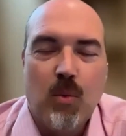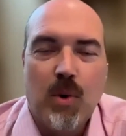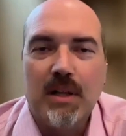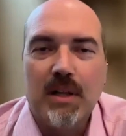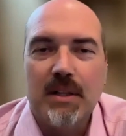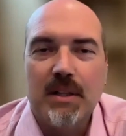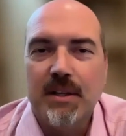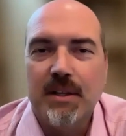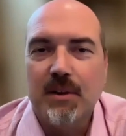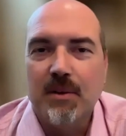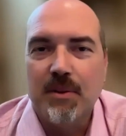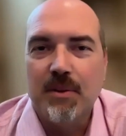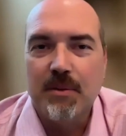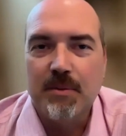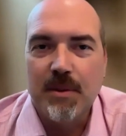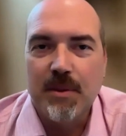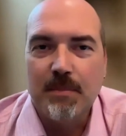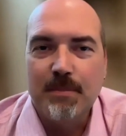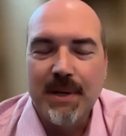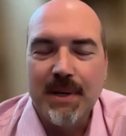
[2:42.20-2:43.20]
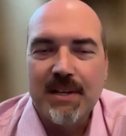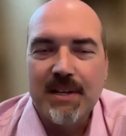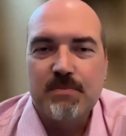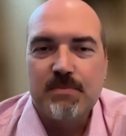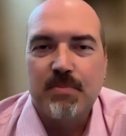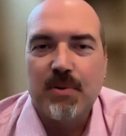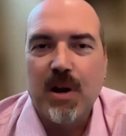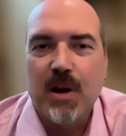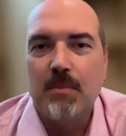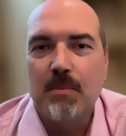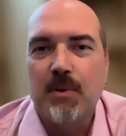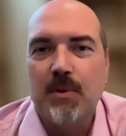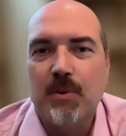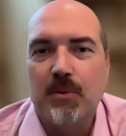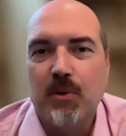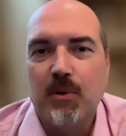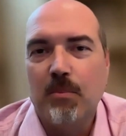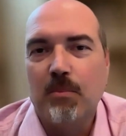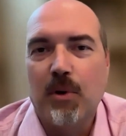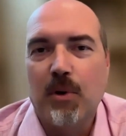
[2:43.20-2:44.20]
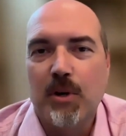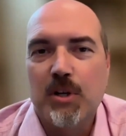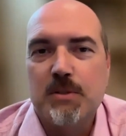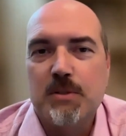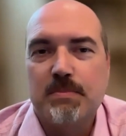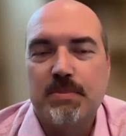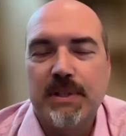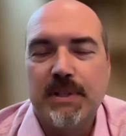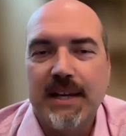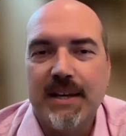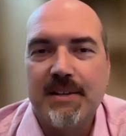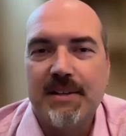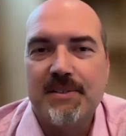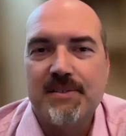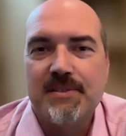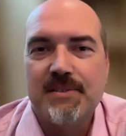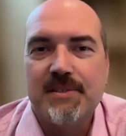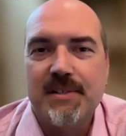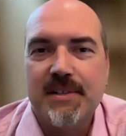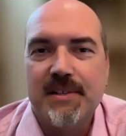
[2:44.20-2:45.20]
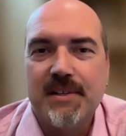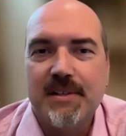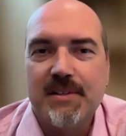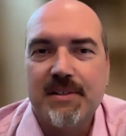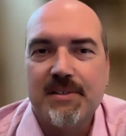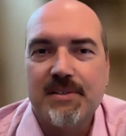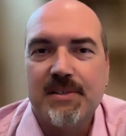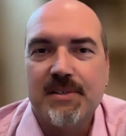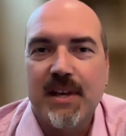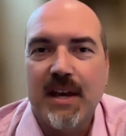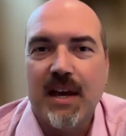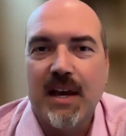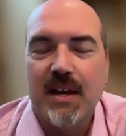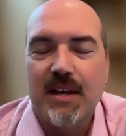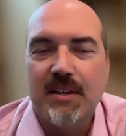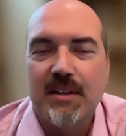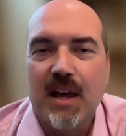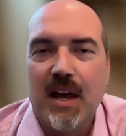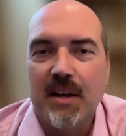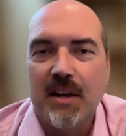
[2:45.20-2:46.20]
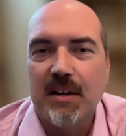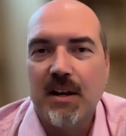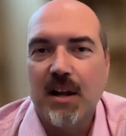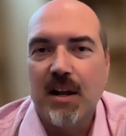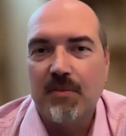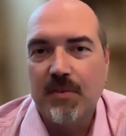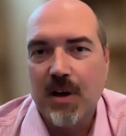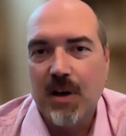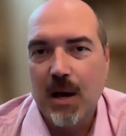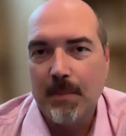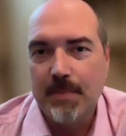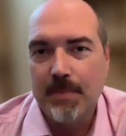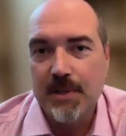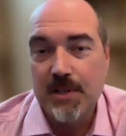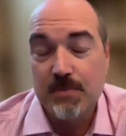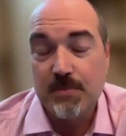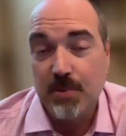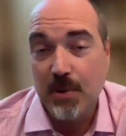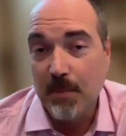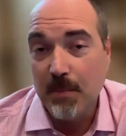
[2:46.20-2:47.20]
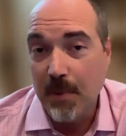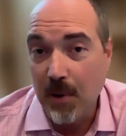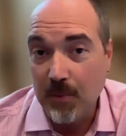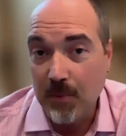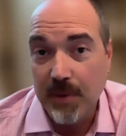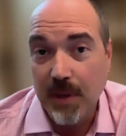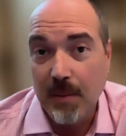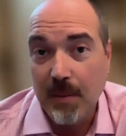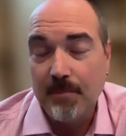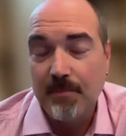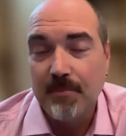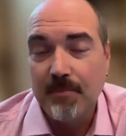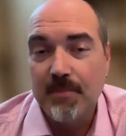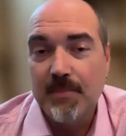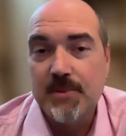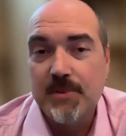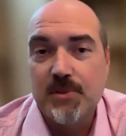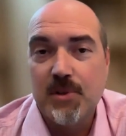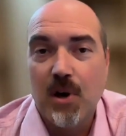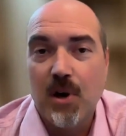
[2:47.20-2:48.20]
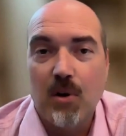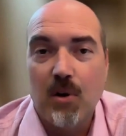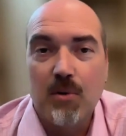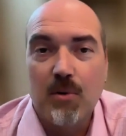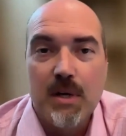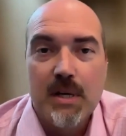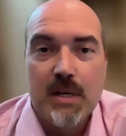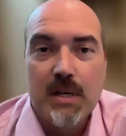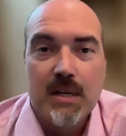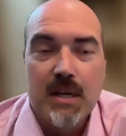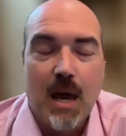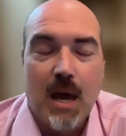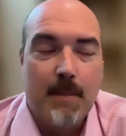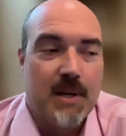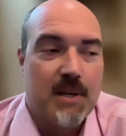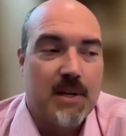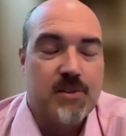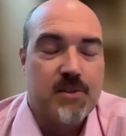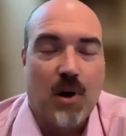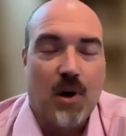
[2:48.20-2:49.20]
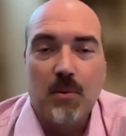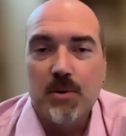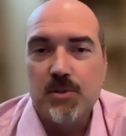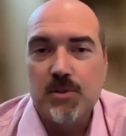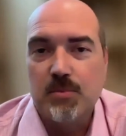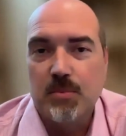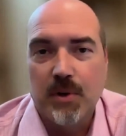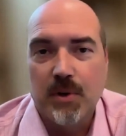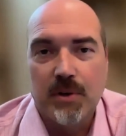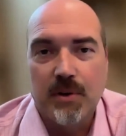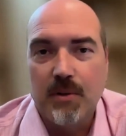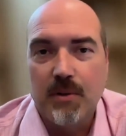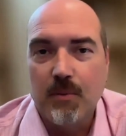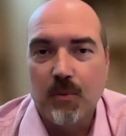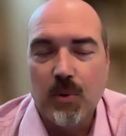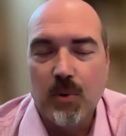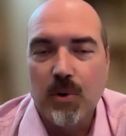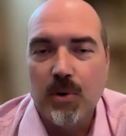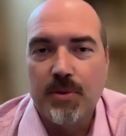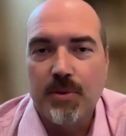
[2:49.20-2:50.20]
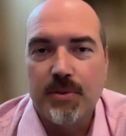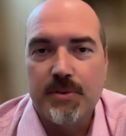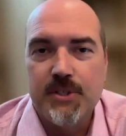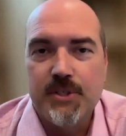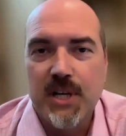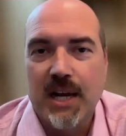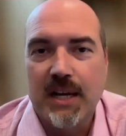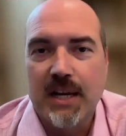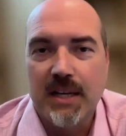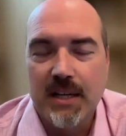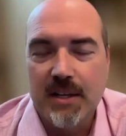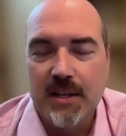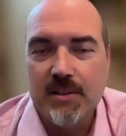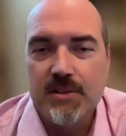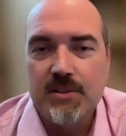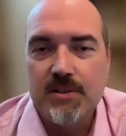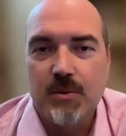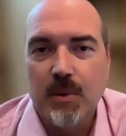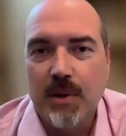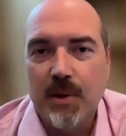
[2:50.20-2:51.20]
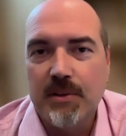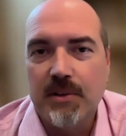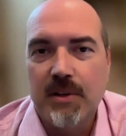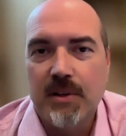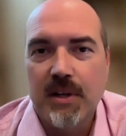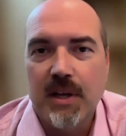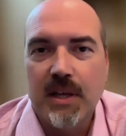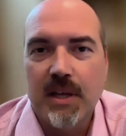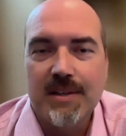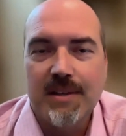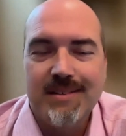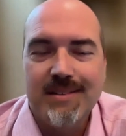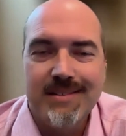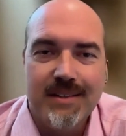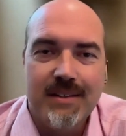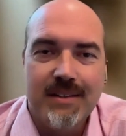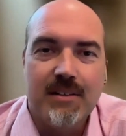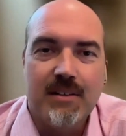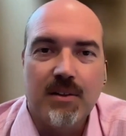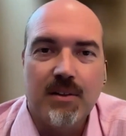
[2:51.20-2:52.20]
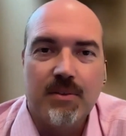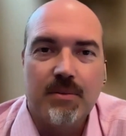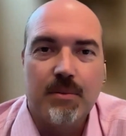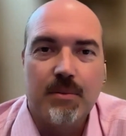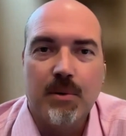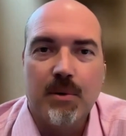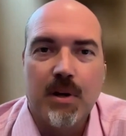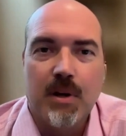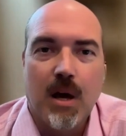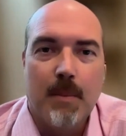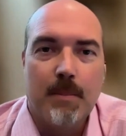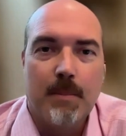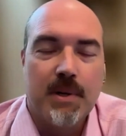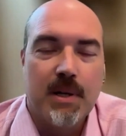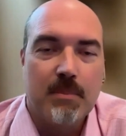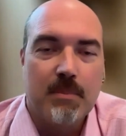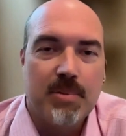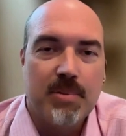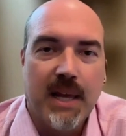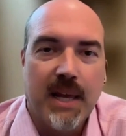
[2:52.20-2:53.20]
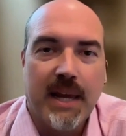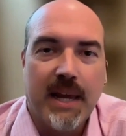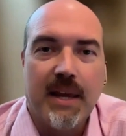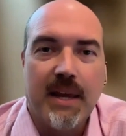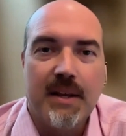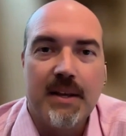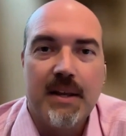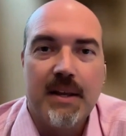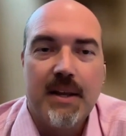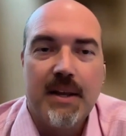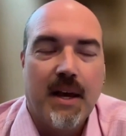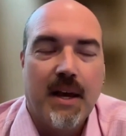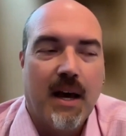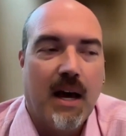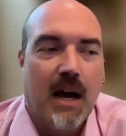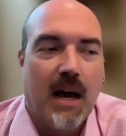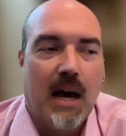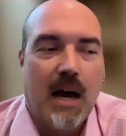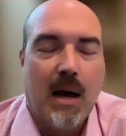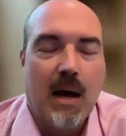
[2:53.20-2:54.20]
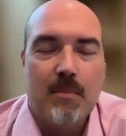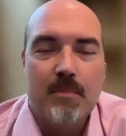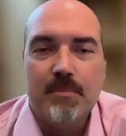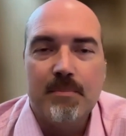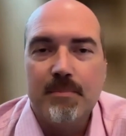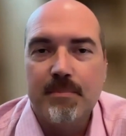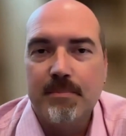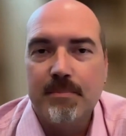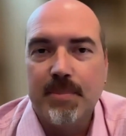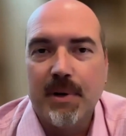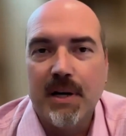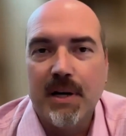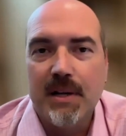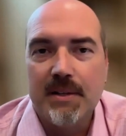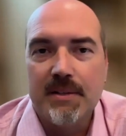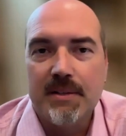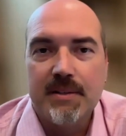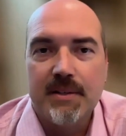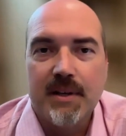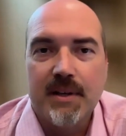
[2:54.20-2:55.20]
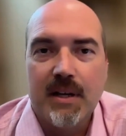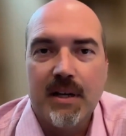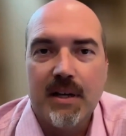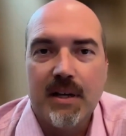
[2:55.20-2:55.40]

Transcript: Well, the biggest problem with group mortgage plans is that not enough companies promote them. So, I mean, it's always worth checking into whether you can get a deal through a company plan. But